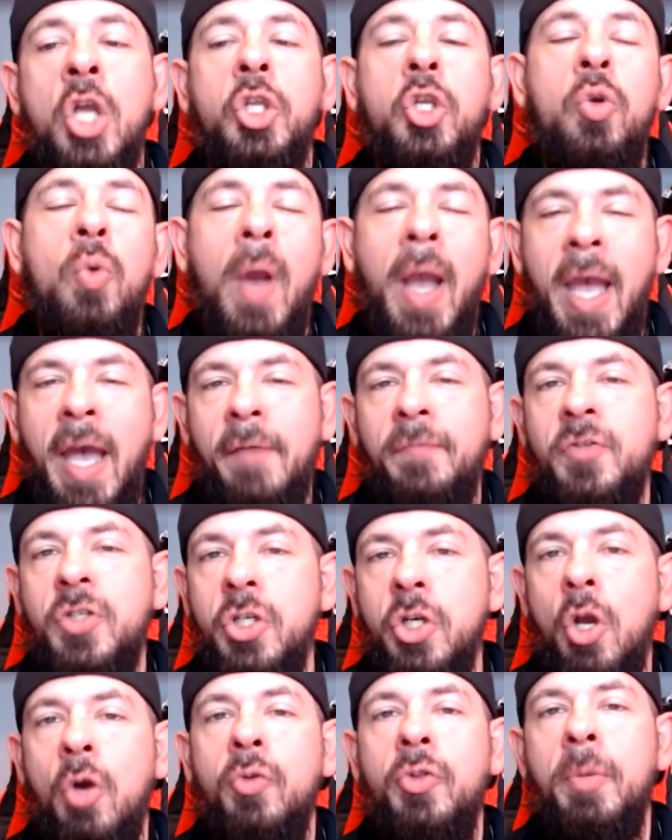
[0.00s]
you have
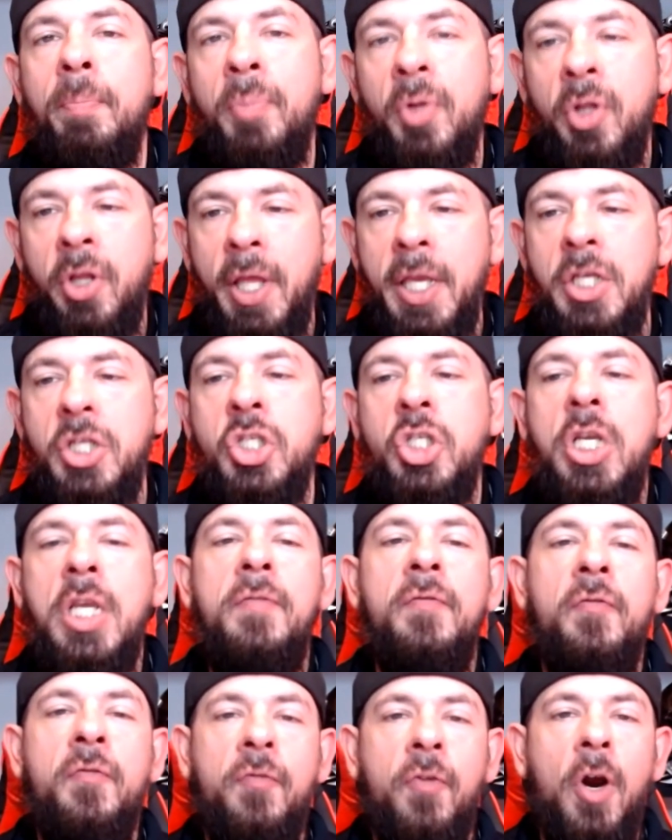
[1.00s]
to know the play
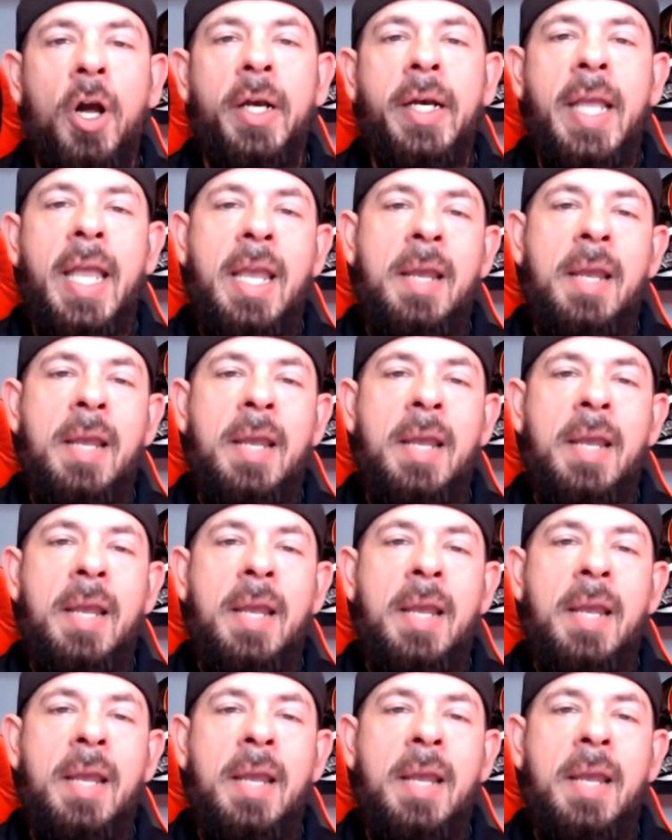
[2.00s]
sheet front